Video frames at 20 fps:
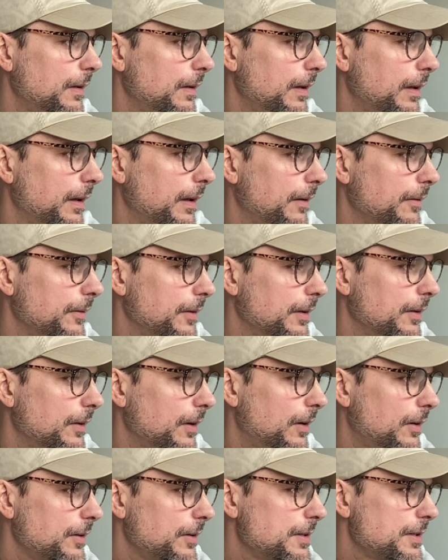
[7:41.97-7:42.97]
have the
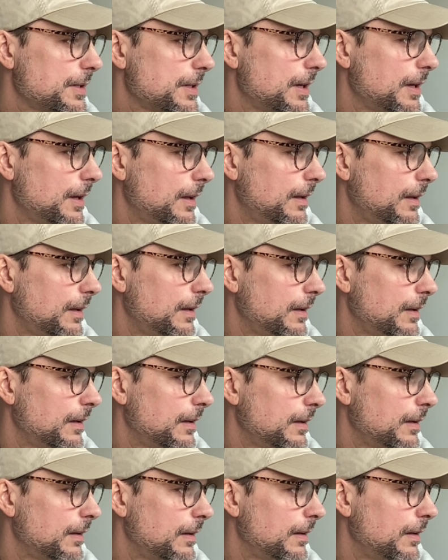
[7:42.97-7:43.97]
dark skin,
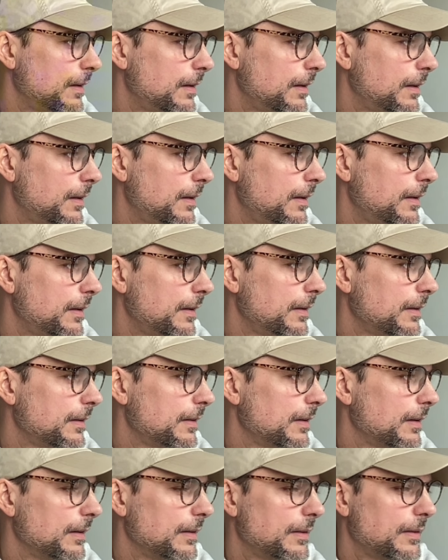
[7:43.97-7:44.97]

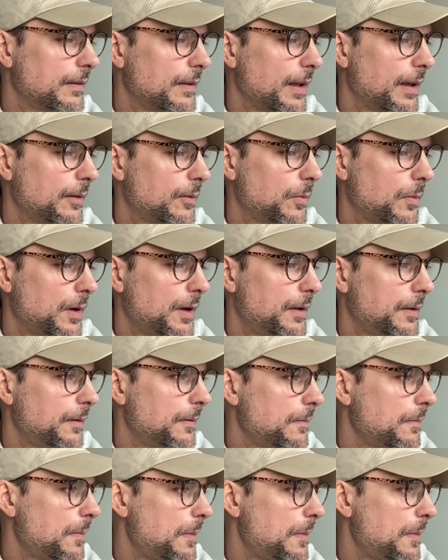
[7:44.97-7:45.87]
it's that one.